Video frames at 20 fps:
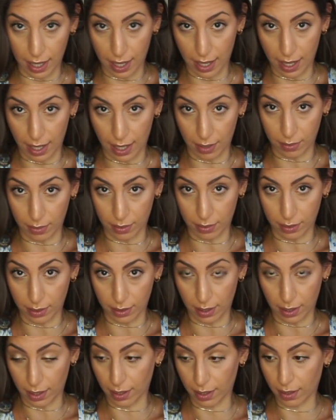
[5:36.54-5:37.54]
out
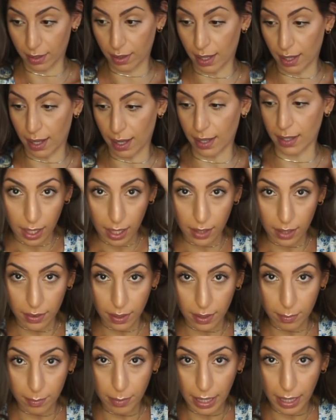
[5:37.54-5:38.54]
like that. And
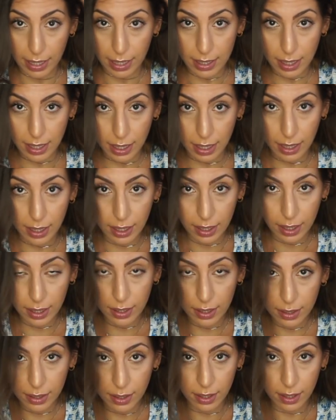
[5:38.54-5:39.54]
then pat it
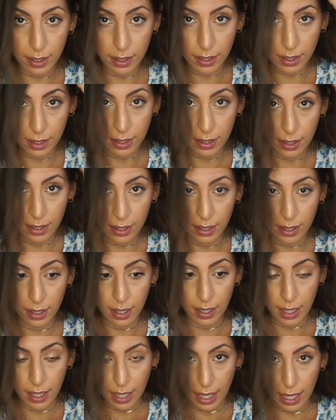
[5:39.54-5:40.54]
in.
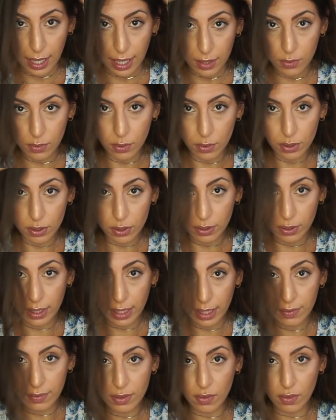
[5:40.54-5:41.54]
And it also
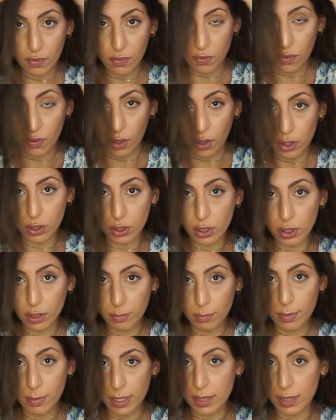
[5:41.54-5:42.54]
gives
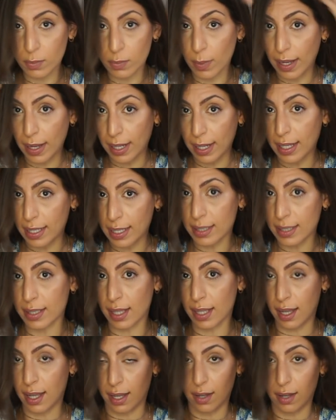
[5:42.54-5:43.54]
volume, as well as
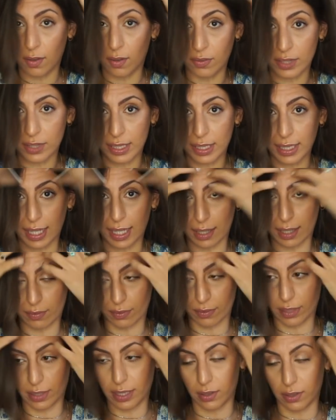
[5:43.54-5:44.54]
obviously
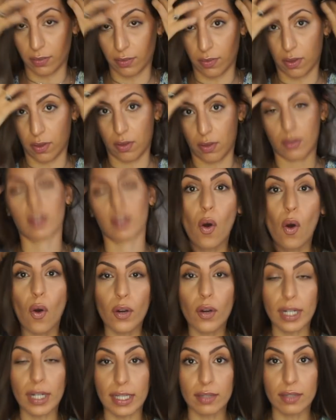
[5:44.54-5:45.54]
getting rid of those
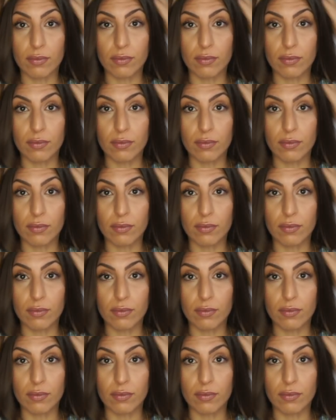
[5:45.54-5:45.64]
oily